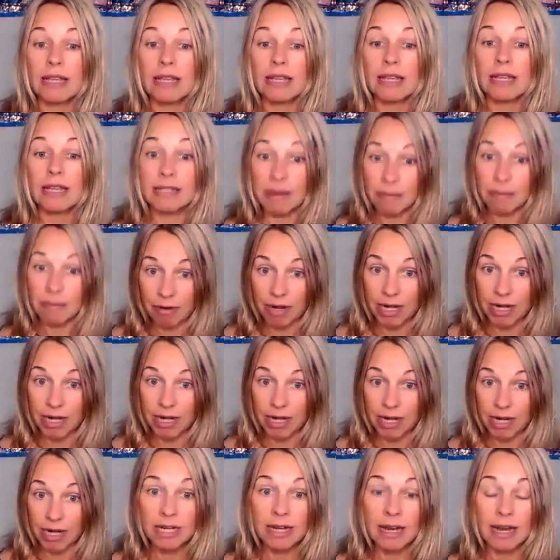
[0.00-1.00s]
in
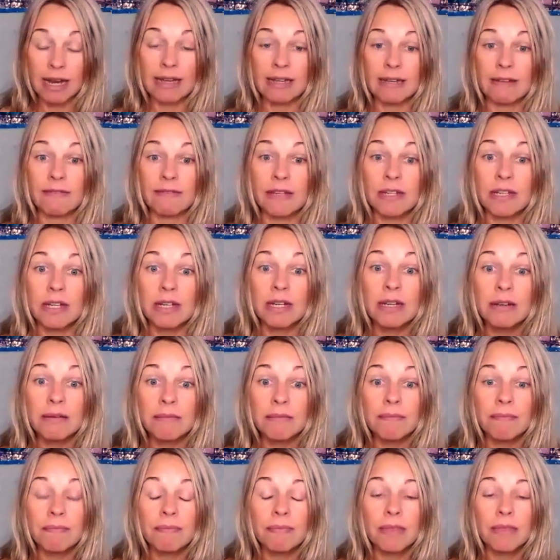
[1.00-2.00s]
separation and
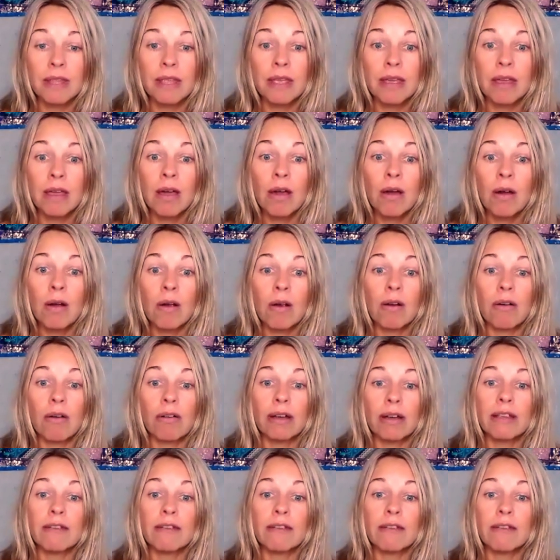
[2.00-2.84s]
division, or